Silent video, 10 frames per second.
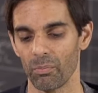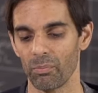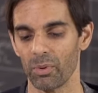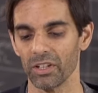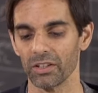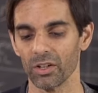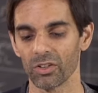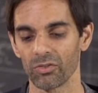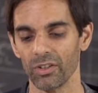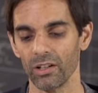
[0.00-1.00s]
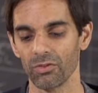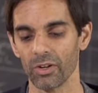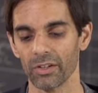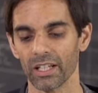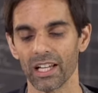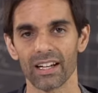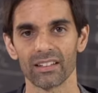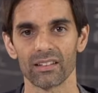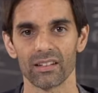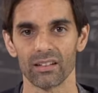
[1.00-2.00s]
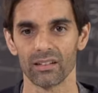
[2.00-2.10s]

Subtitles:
but it does feel very light.